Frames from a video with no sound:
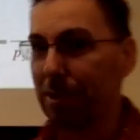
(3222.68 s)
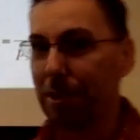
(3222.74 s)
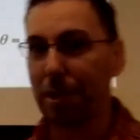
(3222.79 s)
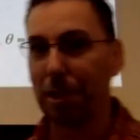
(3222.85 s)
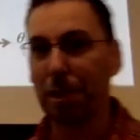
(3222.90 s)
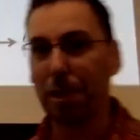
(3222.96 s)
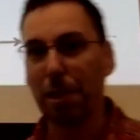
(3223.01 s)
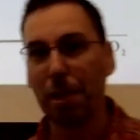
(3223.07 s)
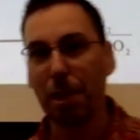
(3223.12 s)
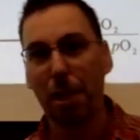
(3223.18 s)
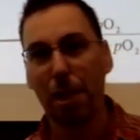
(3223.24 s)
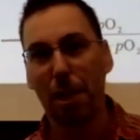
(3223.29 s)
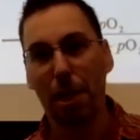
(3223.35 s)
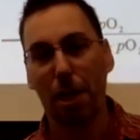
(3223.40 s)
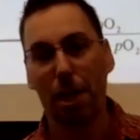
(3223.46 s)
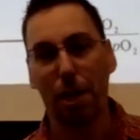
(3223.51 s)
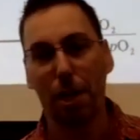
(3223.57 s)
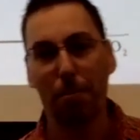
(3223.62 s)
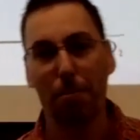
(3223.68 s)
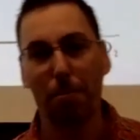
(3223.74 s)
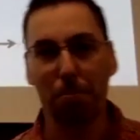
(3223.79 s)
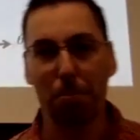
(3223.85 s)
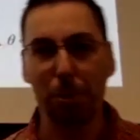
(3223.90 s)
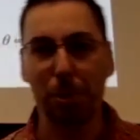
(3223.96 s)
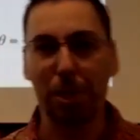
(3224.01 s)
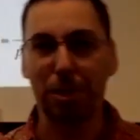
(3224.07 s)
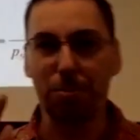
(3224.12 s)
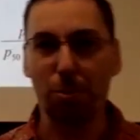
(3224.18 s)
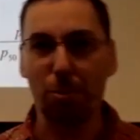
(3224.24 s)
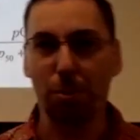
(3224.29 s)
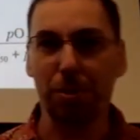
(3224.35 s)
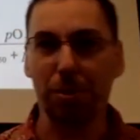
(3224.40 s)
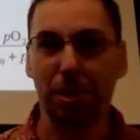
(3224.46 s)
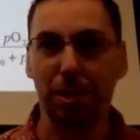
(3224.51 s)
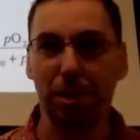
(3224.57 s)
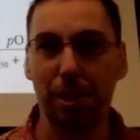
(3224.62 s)
it. But that's more
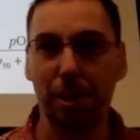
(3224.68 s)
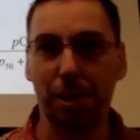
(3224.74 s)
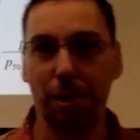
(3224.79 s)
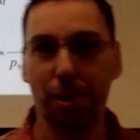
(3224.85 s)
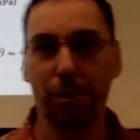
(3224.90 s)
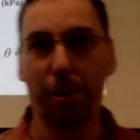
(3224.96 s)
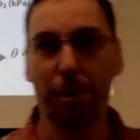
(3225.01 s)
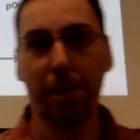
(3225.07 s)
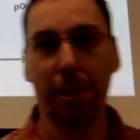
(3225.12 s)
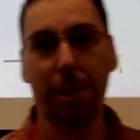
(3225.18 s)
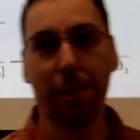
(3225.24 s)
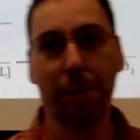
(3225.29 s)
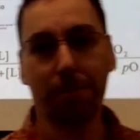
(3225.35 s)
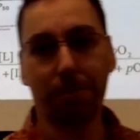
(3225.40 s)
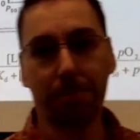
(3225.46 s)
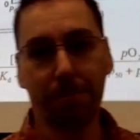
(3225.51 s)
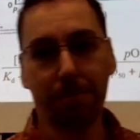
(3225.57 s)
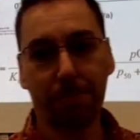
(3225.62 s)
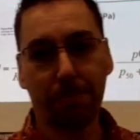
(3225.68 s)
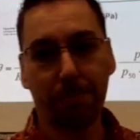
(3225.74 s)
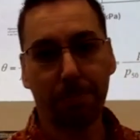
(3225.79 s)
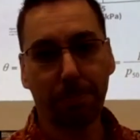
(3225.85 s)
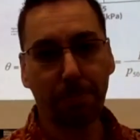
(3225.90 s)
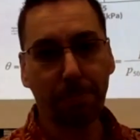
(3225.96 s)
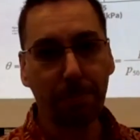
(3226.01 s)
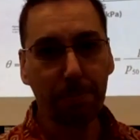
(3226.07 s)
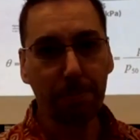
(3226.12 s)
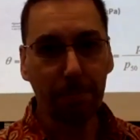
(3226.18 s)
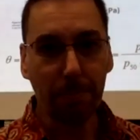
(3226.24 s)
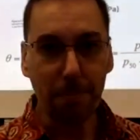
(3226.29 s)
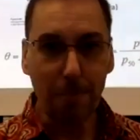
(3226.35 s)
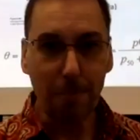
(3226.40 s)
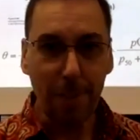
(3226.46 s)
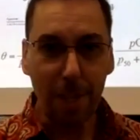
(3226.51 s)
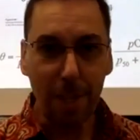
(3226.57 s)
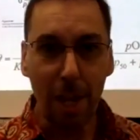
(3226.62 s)
than you need to know right now.
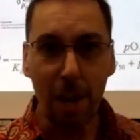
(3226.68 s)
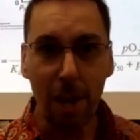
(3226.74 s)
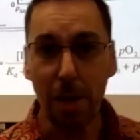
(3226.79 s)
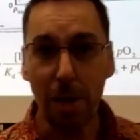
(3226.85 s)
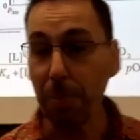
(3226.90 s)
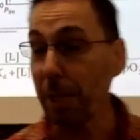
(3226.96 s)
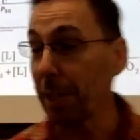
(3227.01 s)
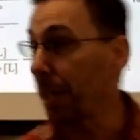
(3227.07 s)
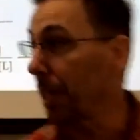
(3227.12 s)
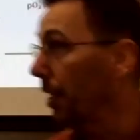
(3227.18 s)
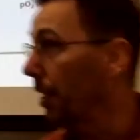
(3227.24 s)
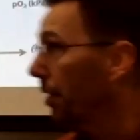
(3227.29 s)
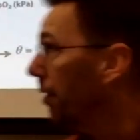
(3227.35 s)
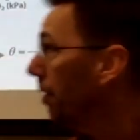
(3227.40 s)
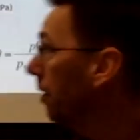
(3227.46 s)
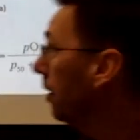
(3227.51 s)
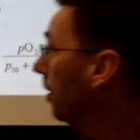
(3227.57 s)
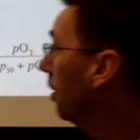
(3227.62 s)
All right, but again,